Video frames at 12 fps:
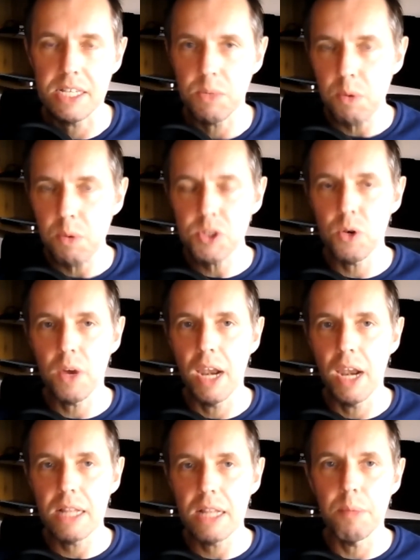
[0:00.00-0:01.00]
And we were talking a
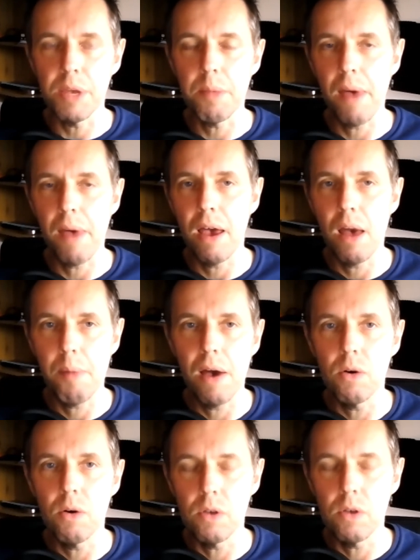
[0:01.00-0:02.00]
little bit about
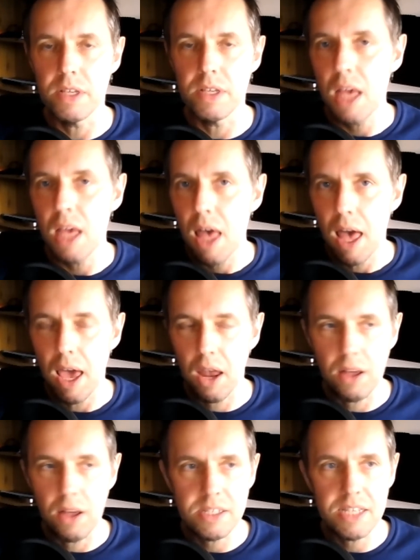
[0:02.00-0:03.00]
all of this, and
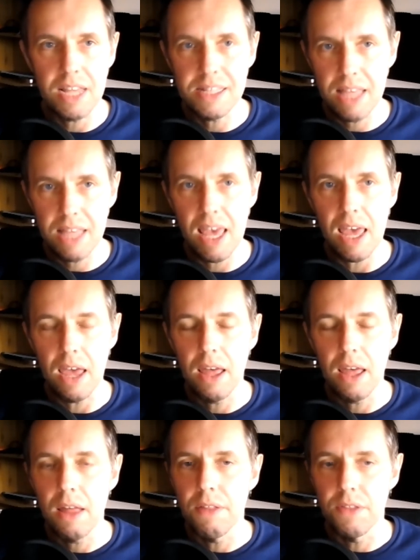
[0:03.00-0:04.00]
I said there
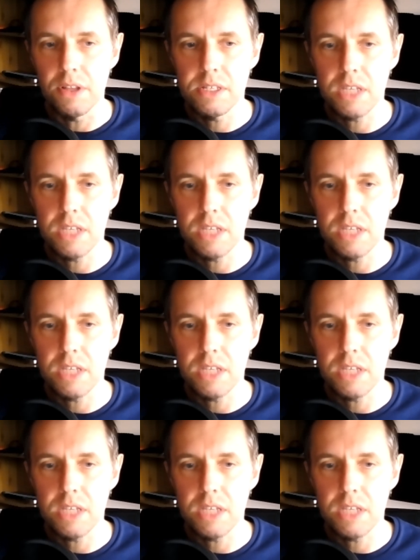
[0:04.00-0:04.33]
that